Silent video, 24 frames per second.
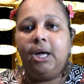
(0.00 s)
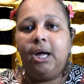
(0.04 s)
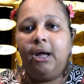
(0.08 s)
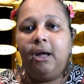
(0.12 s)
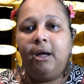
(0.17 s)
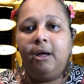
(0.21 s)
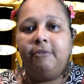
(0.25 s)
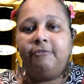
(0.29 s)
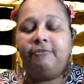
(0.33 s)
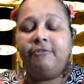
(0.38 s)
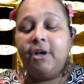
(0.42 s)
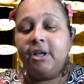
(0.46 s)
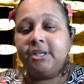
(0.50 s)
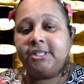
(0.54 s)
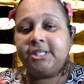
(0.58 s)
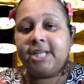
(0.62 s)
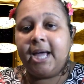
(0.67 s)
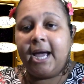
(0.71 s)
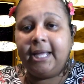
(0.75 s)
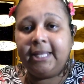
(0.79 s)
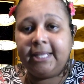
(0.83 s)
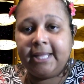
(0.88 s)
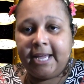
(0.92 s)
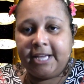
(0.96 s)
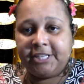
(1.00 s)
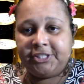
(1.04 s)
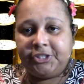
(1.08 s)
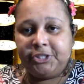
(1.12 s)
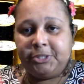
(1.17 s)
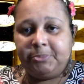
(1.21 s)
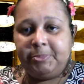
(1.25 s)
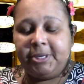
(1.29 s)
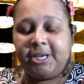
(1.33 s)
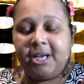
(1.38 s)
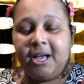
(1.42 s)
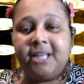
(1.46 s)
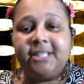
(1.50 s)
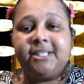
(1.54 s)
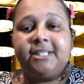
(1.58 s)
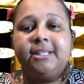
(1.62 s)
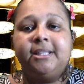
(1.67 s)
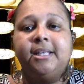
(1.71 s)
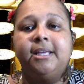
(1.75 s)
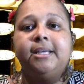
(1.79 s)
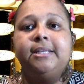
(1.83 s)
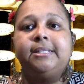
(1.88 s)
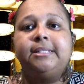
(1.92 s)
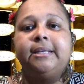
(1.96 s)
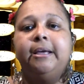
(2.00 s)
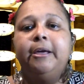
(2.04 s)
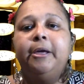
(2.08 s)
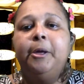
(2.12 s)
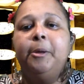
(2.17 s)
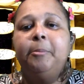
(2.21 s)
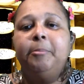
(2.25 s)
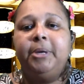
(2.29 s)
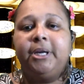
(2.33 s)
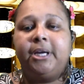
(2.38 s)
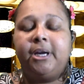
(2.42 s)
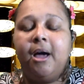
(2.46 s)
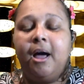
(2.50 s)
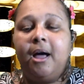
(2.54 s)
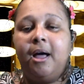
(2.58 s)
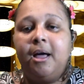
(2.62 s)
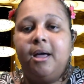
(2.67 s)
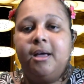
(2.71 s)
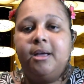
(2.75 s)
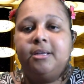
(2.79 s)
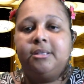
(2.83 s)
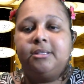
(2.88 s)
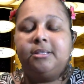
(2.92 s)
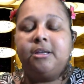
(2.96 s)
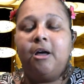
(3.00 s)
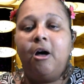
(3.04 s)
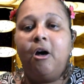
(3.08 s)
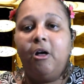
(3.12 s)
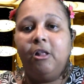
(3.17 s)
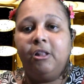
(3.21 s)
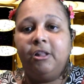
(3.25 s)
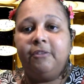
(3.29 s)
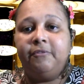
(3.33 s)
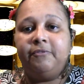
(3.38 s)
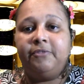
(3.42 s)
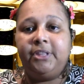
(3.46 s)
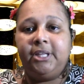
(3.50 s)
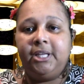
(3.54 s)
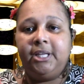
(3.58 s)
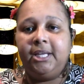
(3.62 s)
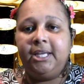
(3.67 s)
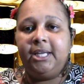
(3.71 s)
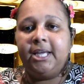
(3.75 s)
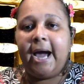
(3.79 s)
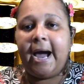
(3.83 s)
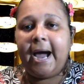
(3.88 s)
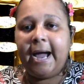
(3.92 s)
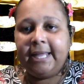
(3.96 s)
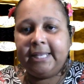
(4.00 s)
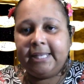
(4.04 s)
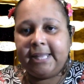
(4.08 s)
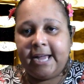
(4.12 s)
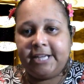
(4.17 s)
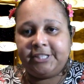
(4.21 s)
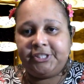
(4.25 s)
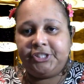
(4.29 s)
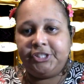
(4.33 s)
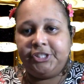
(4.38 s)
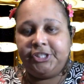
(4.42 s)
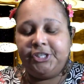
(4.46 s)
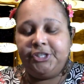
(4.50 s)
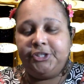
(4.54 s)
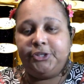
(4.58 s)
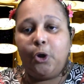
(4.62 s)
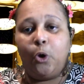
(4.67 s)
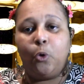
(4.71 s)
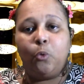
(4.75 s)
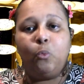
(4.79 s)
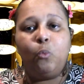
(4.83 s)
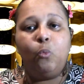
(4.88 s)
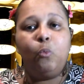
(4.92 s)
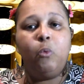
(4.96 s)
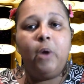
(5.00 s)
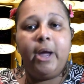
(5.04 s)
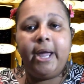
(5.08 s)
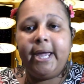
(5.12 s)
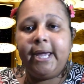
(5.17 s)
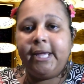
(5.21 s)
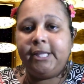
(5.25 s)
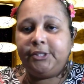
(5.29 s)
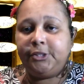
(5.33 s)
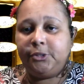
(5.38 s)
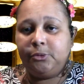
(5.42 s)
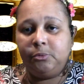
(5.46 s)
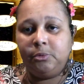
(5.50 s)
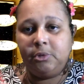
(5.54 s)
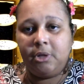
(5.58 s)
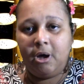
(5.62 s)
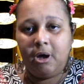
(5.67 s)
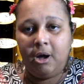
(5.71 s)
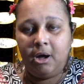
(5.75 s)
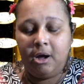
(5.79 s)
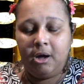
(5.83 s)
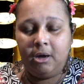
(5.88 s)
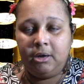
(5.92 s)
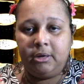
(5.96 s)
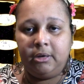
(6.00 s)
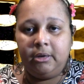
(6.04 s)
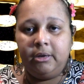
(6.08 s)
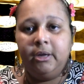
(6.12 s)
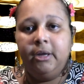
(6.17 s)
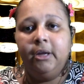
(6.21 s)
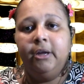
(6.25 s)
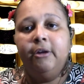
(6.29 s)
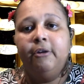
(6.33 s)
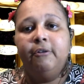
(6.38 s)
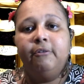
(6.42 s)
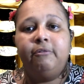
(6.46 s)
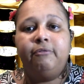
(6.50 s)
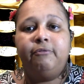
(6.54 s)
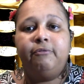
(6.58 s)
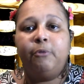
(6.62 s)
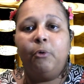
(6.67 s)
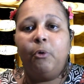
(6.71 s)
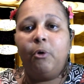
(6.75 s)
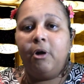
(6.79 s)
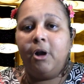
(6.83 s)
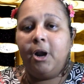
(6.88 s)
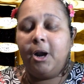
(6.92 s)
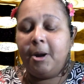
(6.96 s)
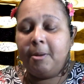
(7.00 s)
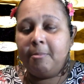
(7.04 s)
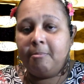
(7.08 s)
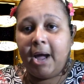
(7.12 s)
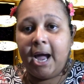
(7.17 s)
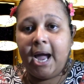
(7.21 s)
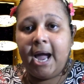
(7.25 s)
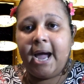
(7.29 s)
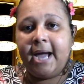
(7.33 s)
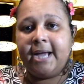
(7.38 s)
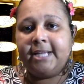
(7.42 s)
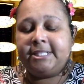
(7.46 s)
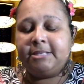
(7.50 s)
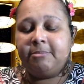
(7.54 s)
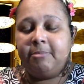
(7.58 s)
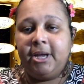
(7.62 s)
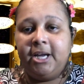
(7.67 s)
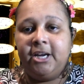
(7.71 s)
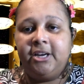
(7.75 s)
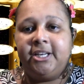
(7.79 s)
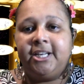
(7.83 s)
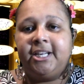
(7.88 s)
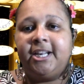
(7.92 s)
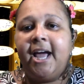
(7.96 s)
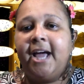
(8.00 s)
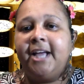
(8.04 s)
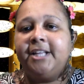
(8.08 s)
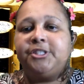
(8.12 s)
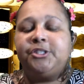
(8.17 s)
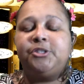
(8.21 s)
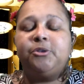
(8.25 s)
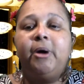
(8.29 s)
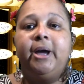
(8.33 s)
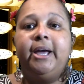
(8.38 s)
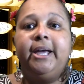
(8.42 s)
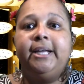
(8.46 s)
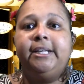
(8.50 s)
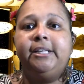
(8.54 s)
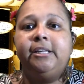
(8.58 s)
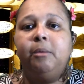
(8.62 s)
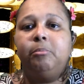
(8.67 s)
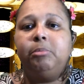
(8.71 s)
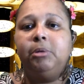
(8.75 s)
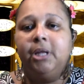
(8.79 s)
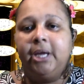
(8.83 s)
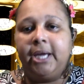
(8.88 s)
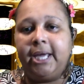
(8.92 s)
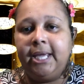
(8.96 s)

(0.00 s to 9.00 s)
false eyelashes because of this, because all of the eyelashes are way too long for my eyes and my hooded eyes. So I end up looking